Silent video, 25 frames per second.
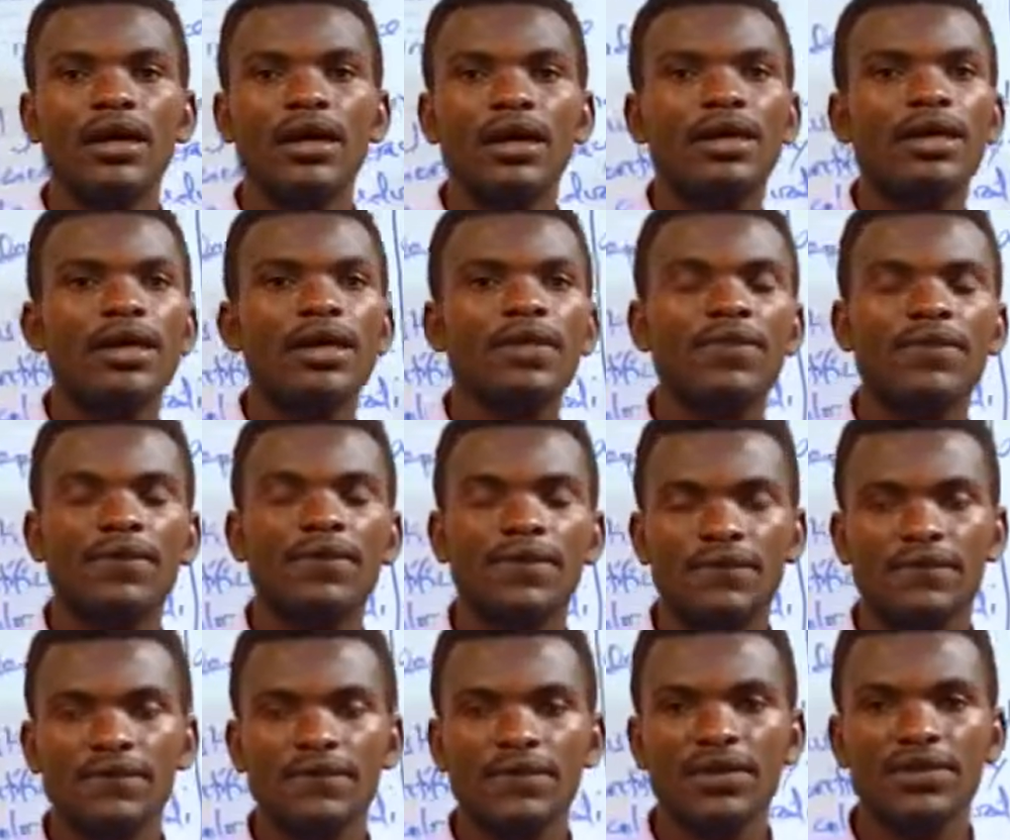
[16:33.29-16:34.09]

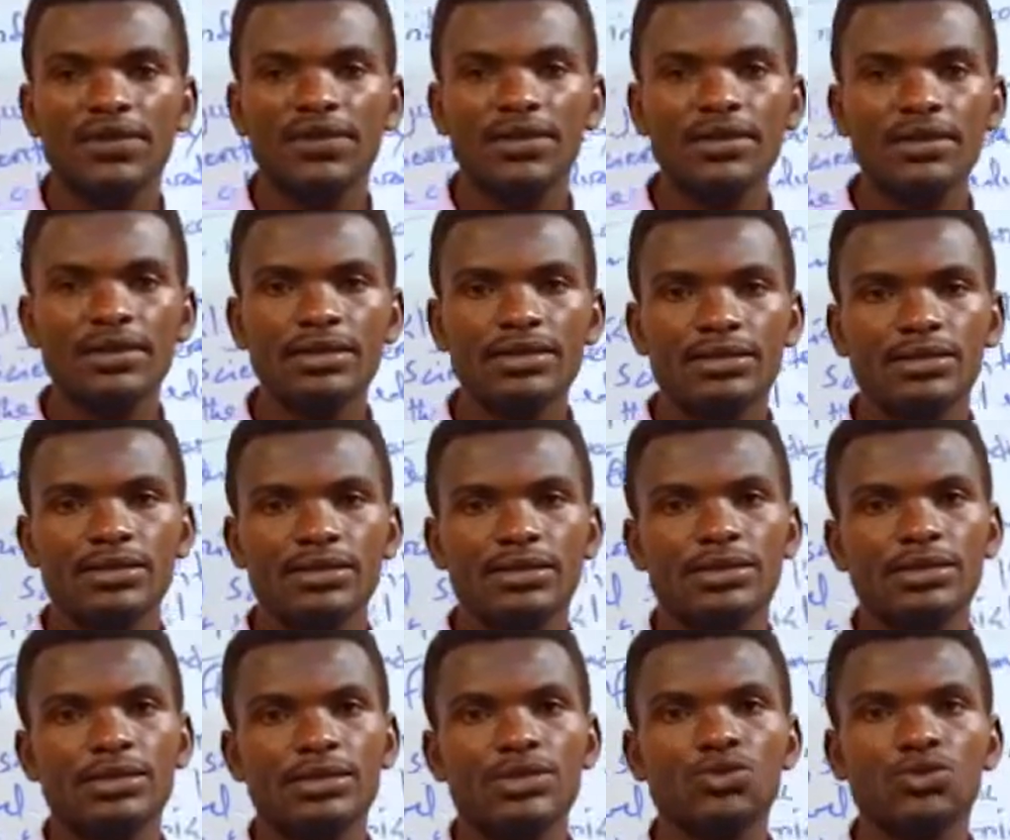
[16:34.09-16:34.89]
health
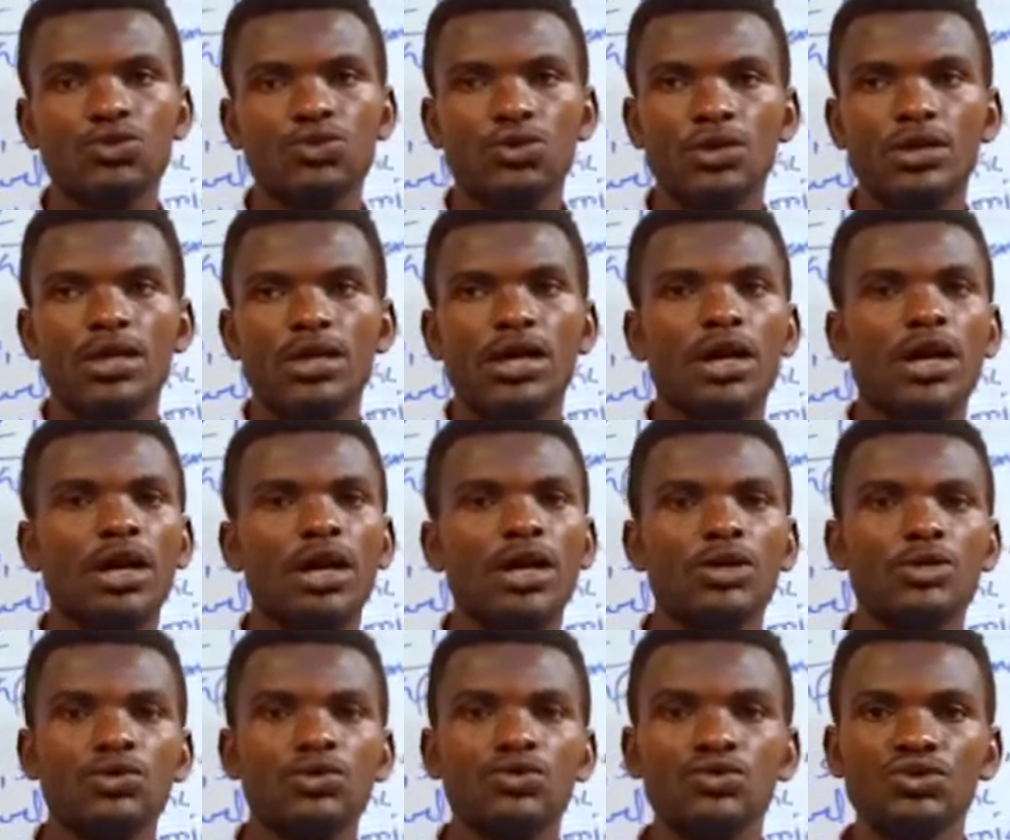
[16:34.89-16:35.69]
facilities in
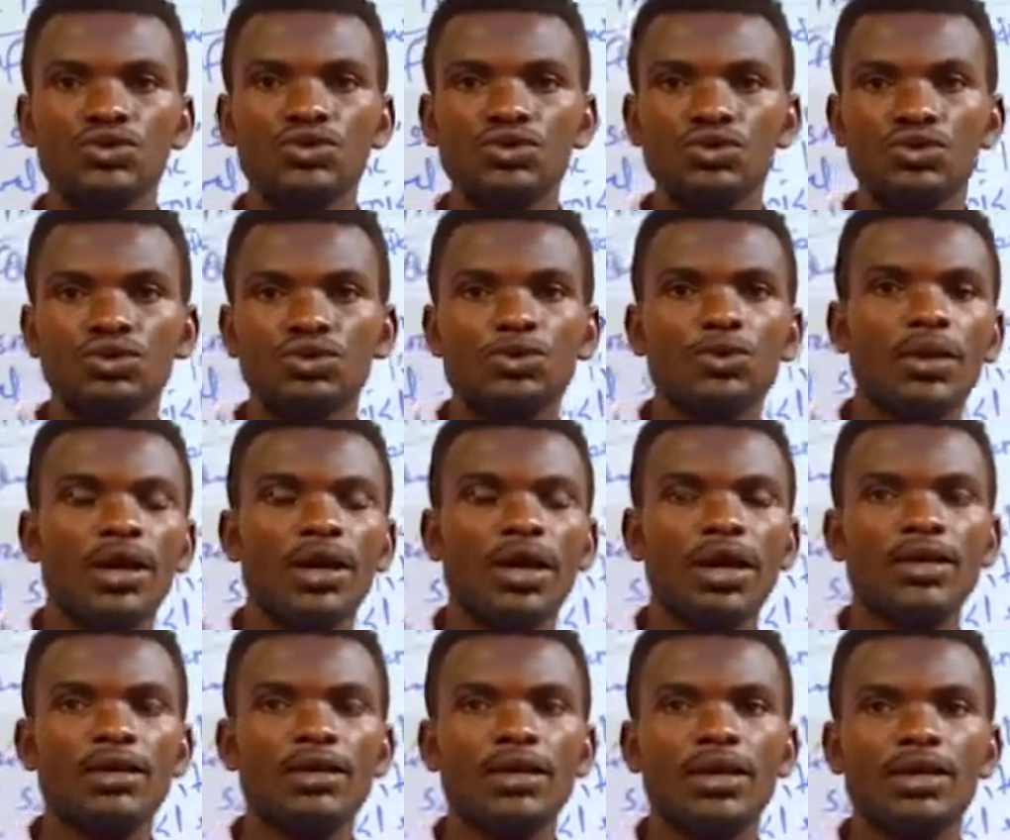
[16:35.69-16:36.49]
order to
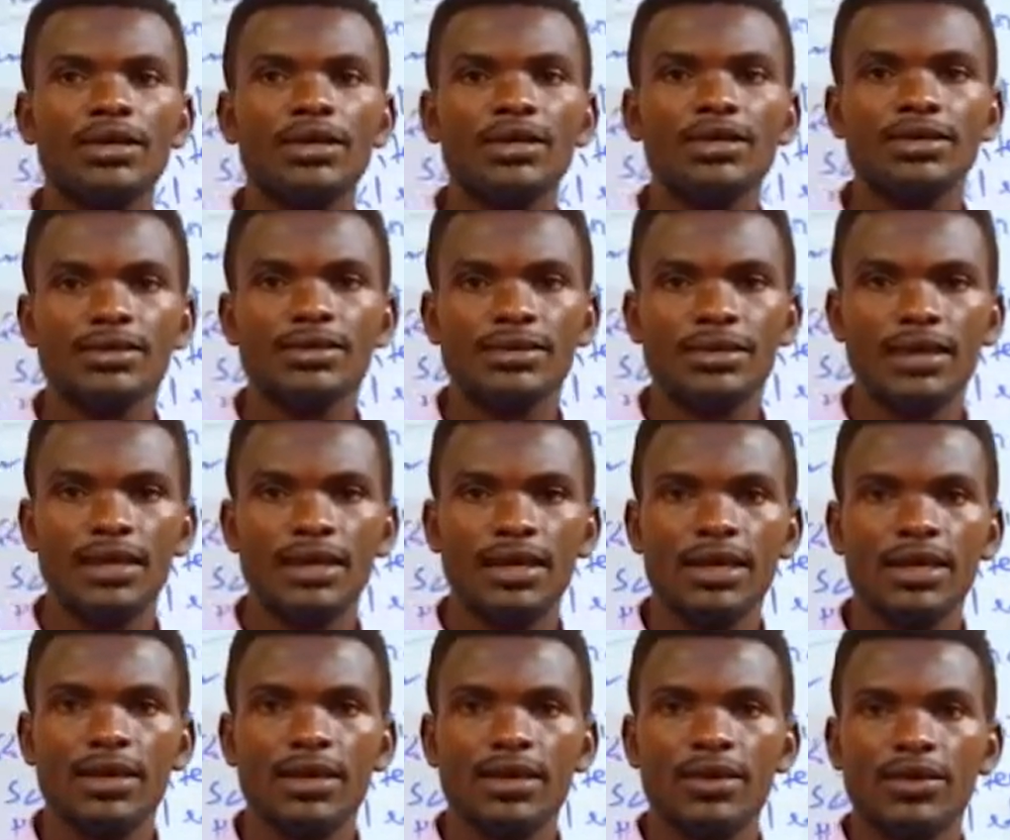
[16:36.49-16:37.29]
ensure
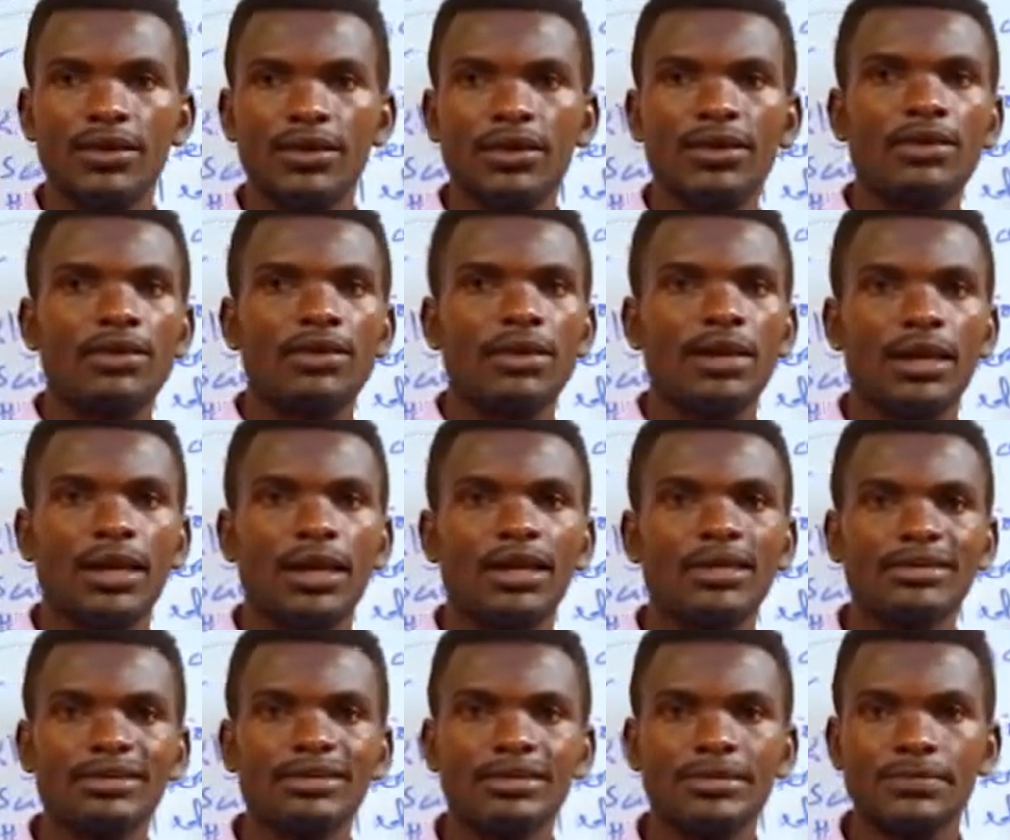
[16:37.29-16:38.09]

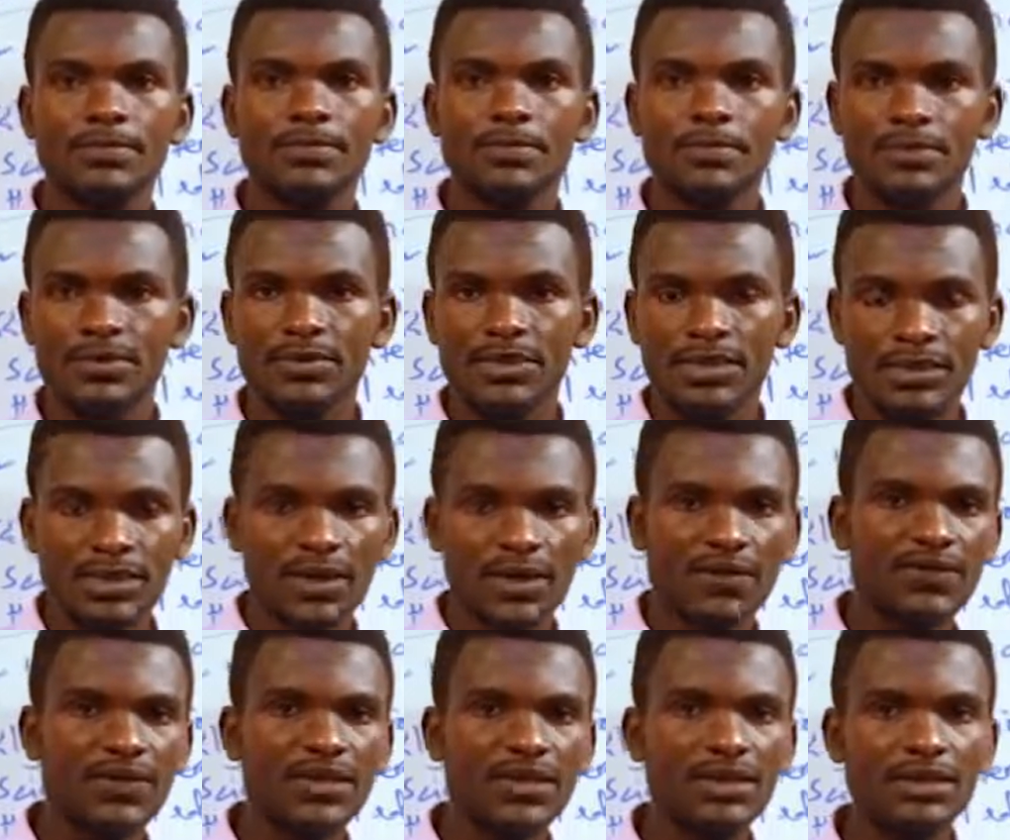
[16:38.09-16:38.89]
there is
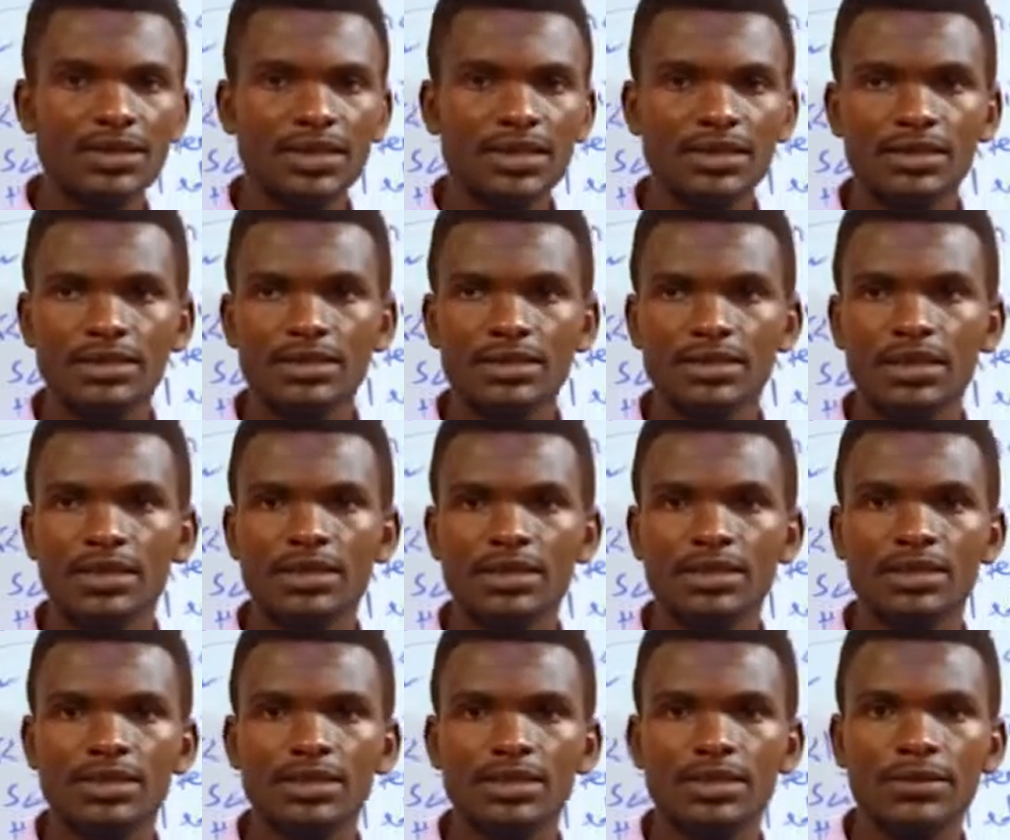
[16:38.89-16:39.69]
sufficient
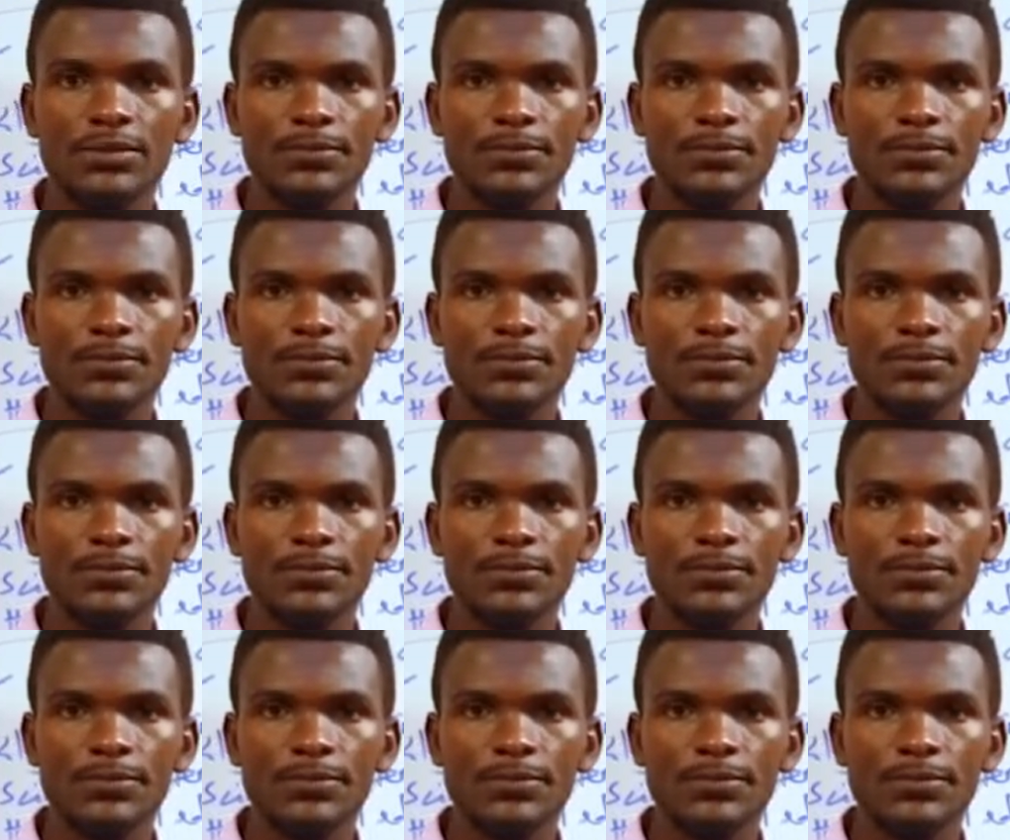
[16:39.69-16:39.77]
and